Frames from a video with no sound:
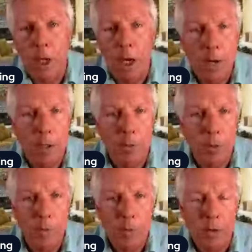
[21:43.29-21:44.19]
I'm on a
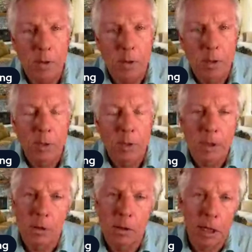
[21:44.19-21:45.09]
purpose.
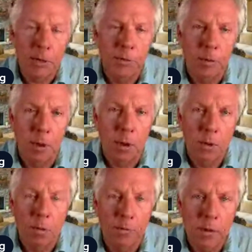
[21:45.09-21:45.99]
Especially the last few
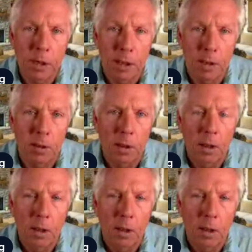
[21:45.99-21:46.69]
years, we've seen